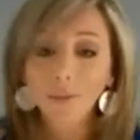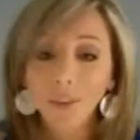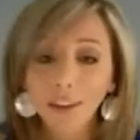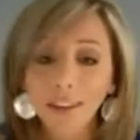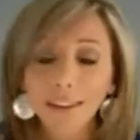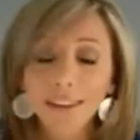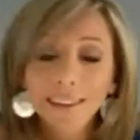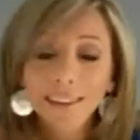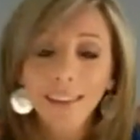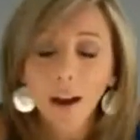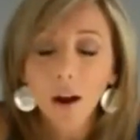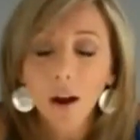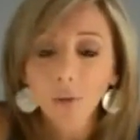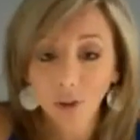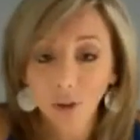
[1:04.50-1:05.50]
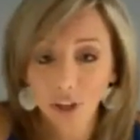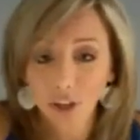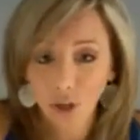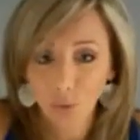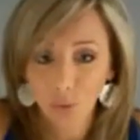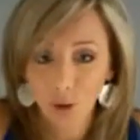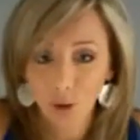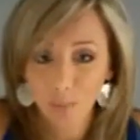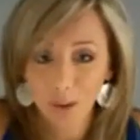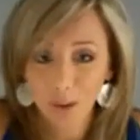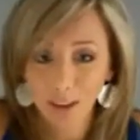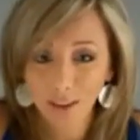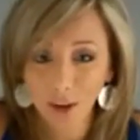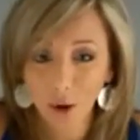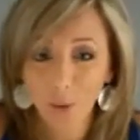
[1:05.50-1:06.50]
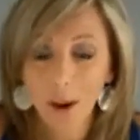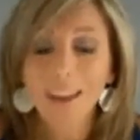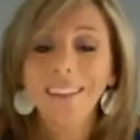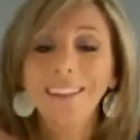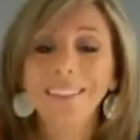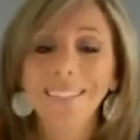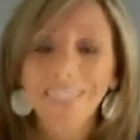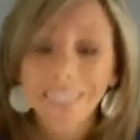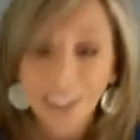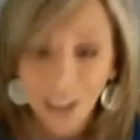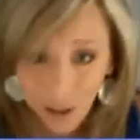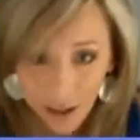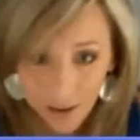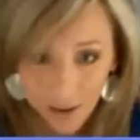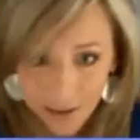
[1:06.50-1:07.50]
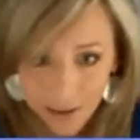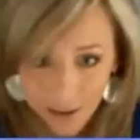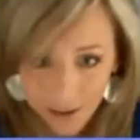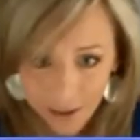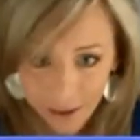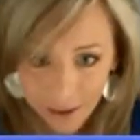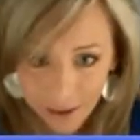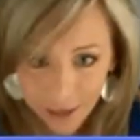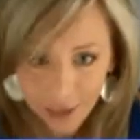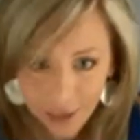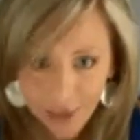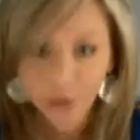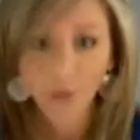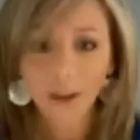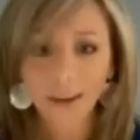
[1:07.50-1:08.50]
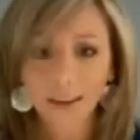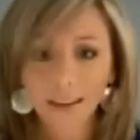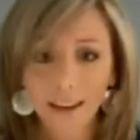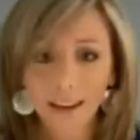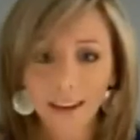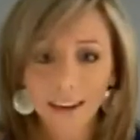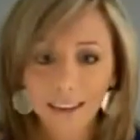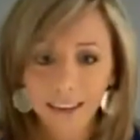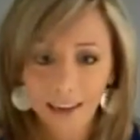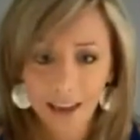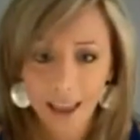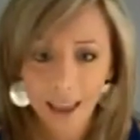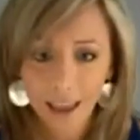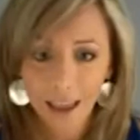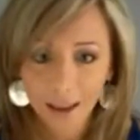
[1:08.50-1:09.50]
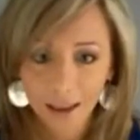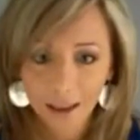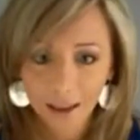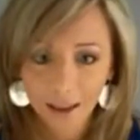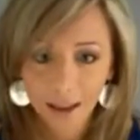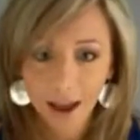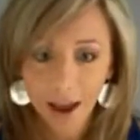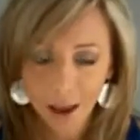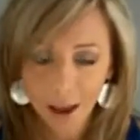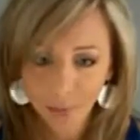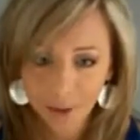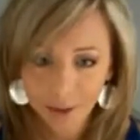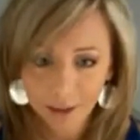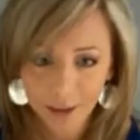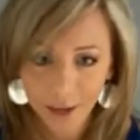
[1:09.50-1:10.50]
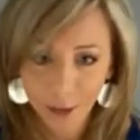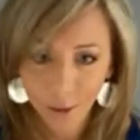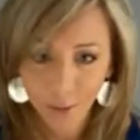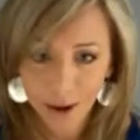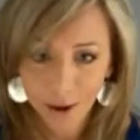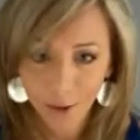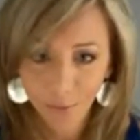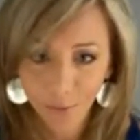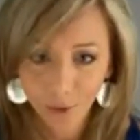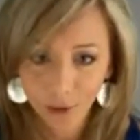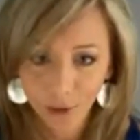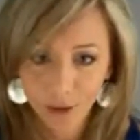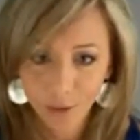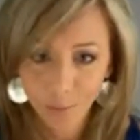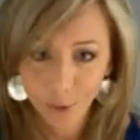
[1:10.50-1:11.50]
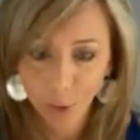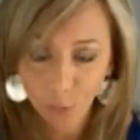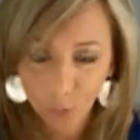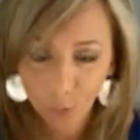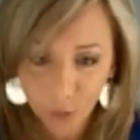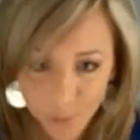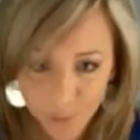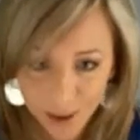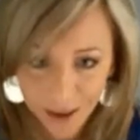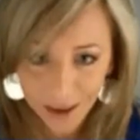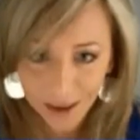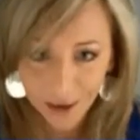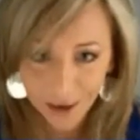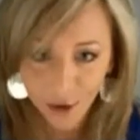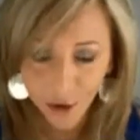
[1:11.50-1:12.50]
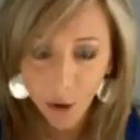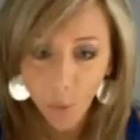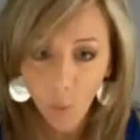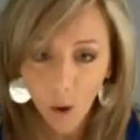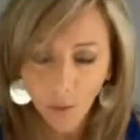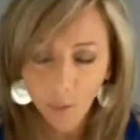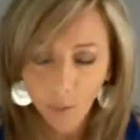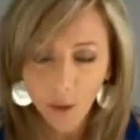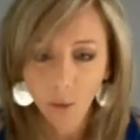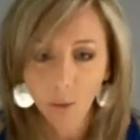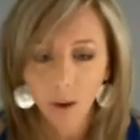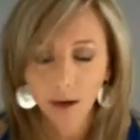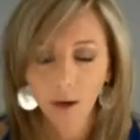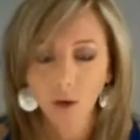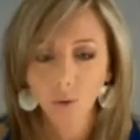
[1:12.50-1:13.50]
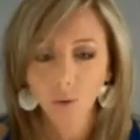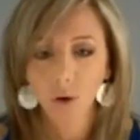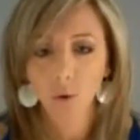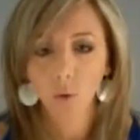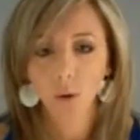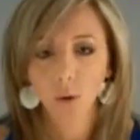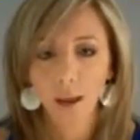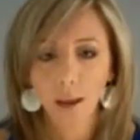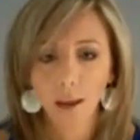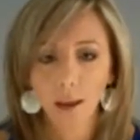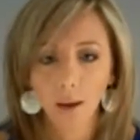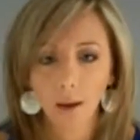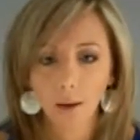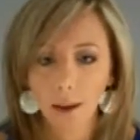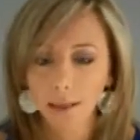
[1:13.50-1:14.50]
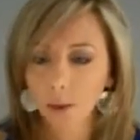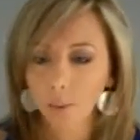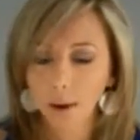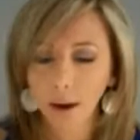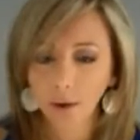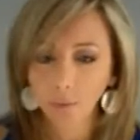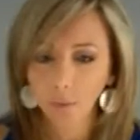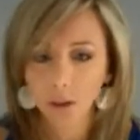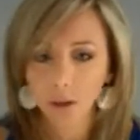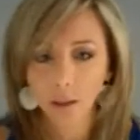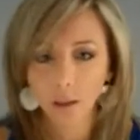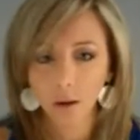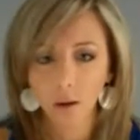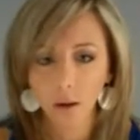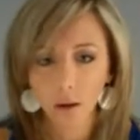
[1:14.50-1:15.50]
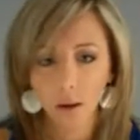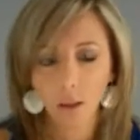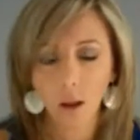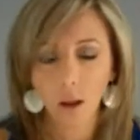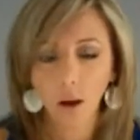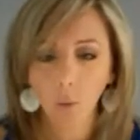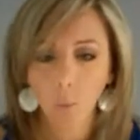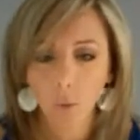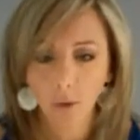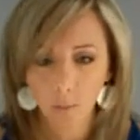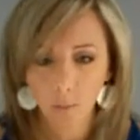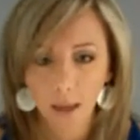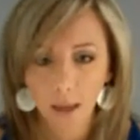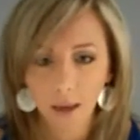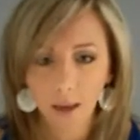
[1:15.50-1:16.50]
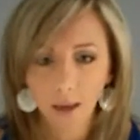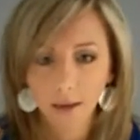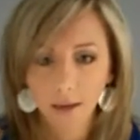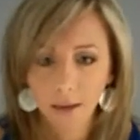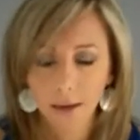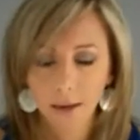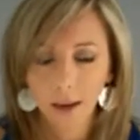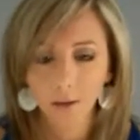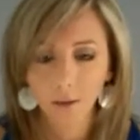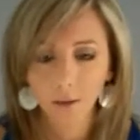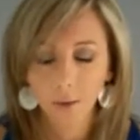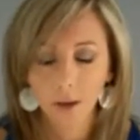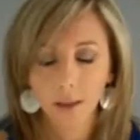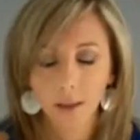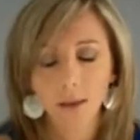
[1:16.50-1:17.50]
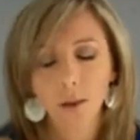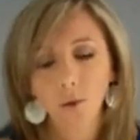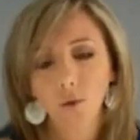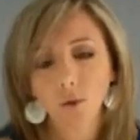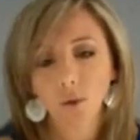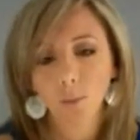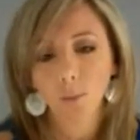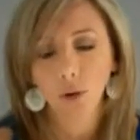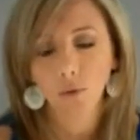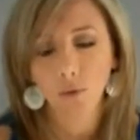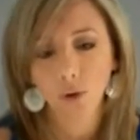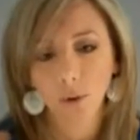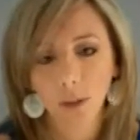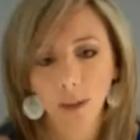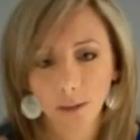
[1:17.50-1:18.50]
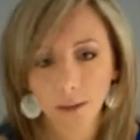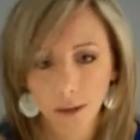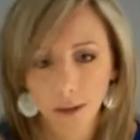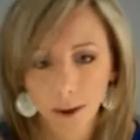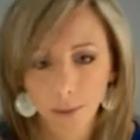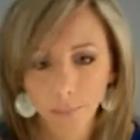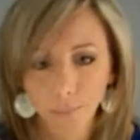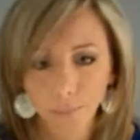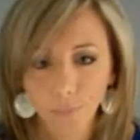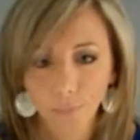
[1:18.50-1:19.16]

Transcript: even since that conversation with you months ago, I still haven't done it. So I decided today, I'm sitting you down in front of the computer with me, and you're going to walk me through how to do a Google Hangout, and that way everyone can learn along with me today. So I want to thank you so much for doing this today.